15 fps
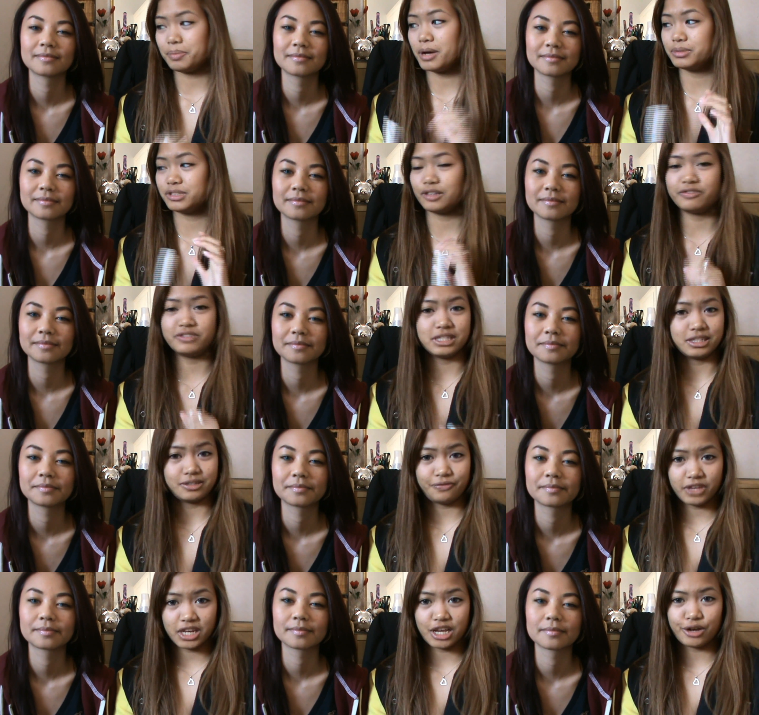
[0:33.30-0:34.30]
Speaker 1: the purpose of
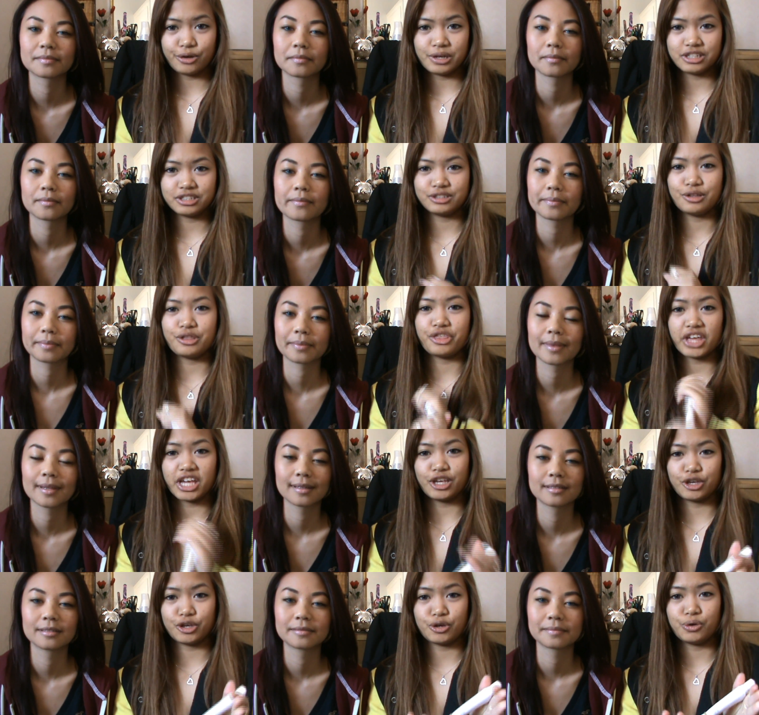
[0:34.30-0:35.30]
this video, is to
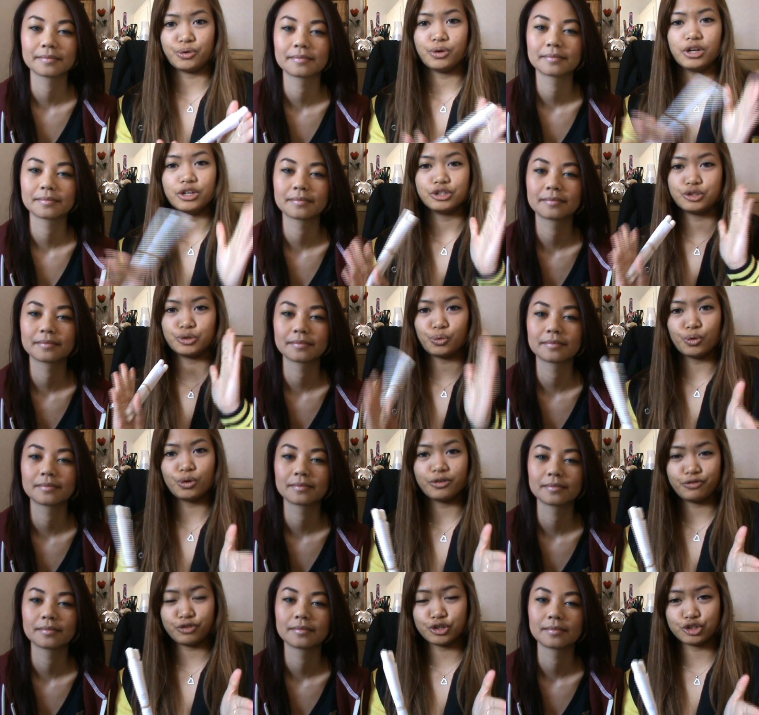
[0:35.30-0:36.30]
thank you to
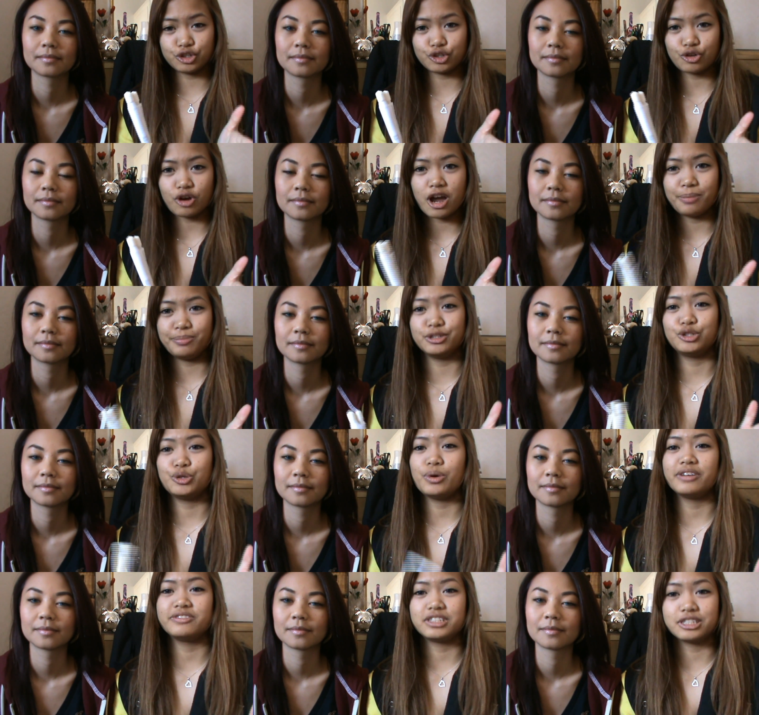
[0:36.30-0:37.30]
all of you subscribers
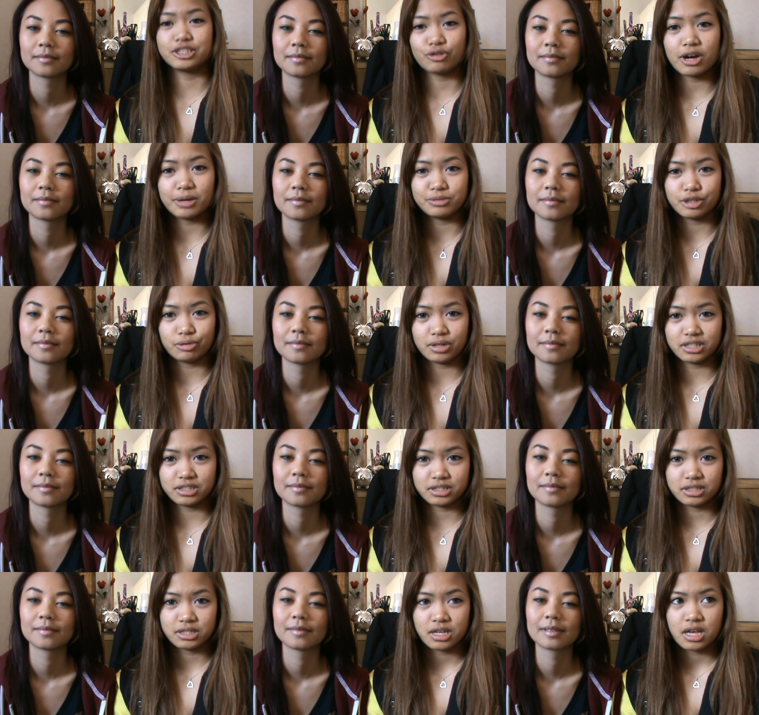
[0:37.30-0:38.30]
who have subscribed to
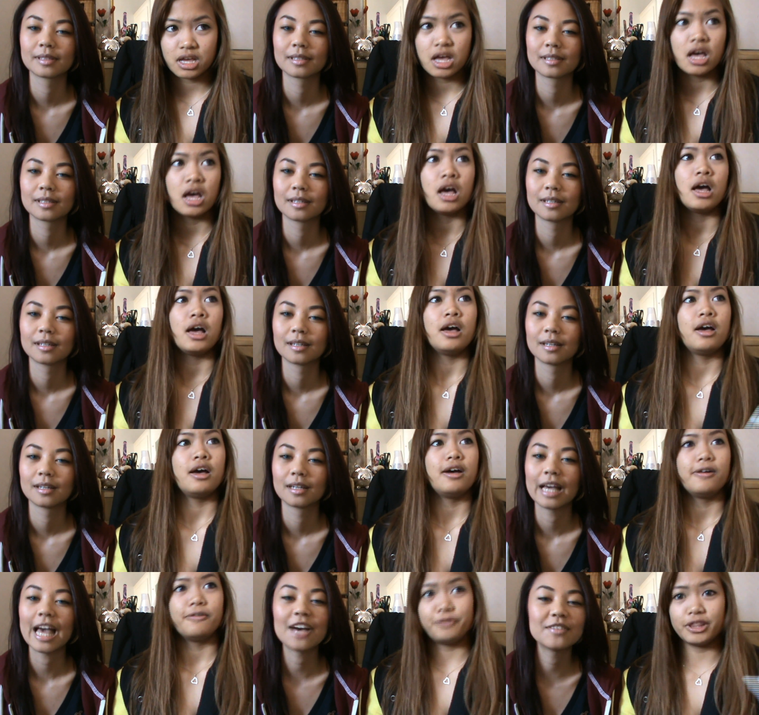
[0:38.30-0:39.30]
us
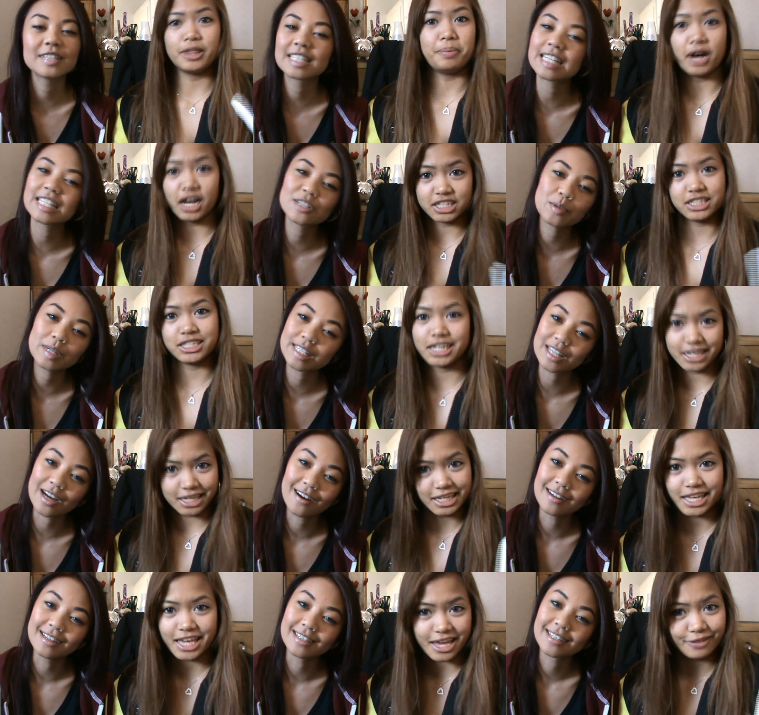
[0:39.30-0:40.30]
Speaker 2: ever since we
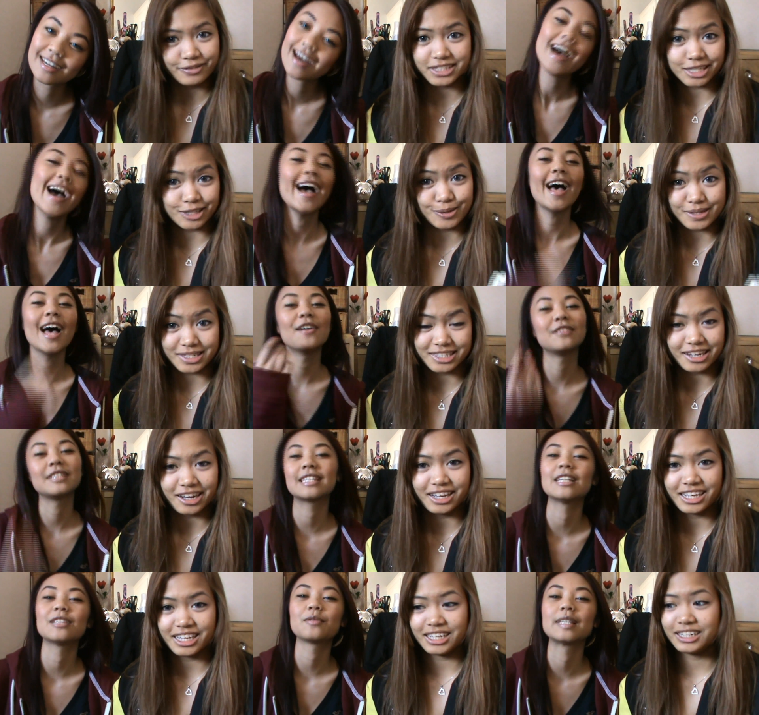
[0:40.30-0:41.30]
started. Yeah, ever since we started.
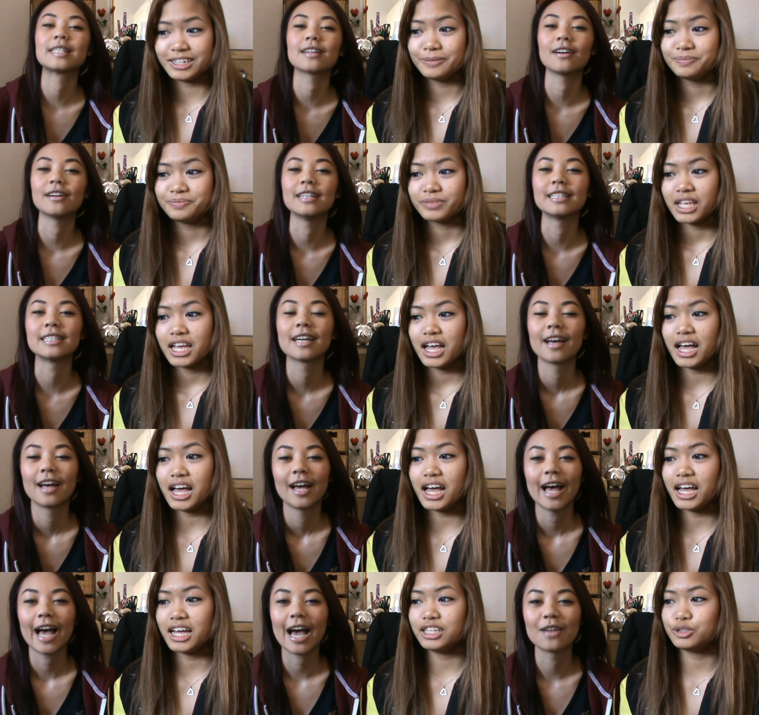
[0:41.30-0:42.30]
Ever since we started.
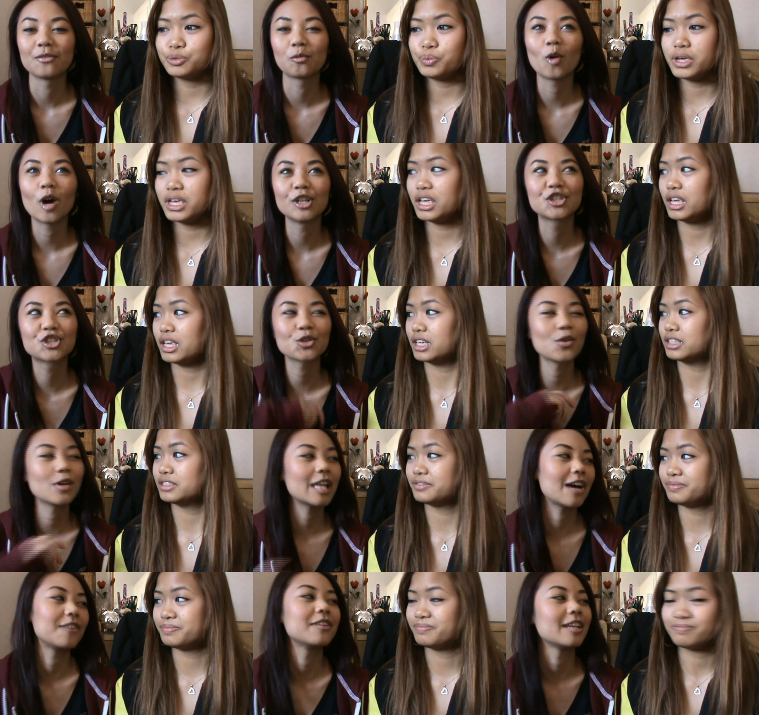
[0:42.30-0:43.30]
And, and we watched
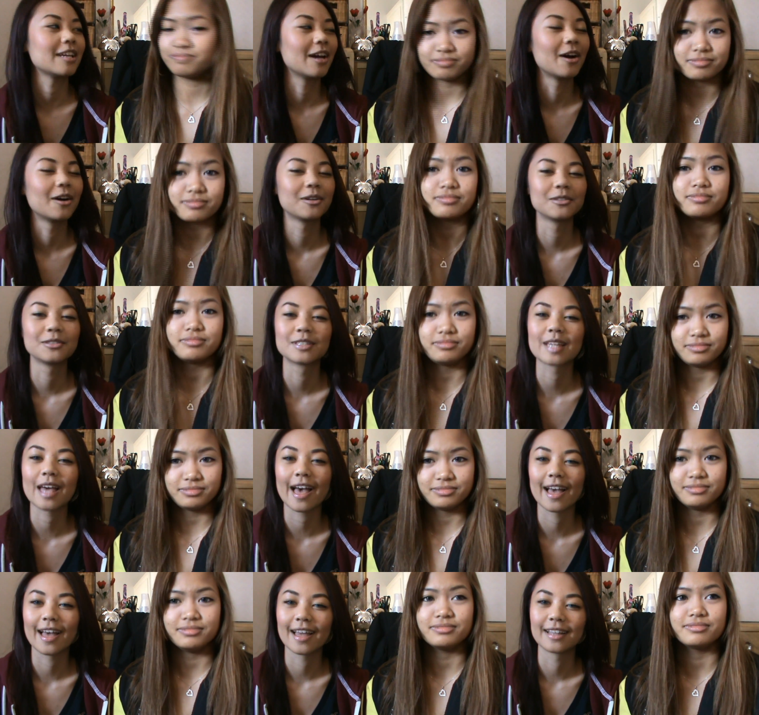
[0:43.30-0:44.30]
all our videos
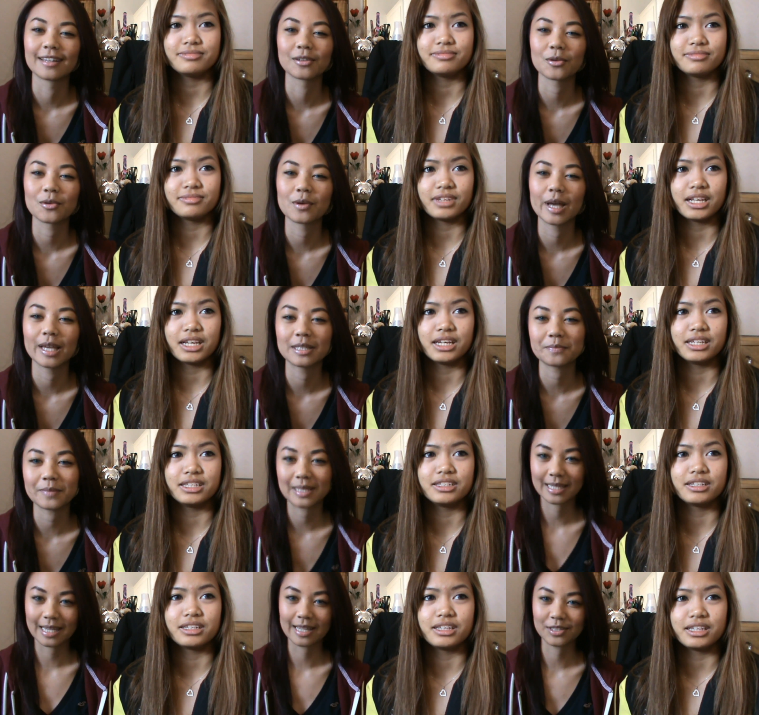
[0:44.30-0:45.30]
and always been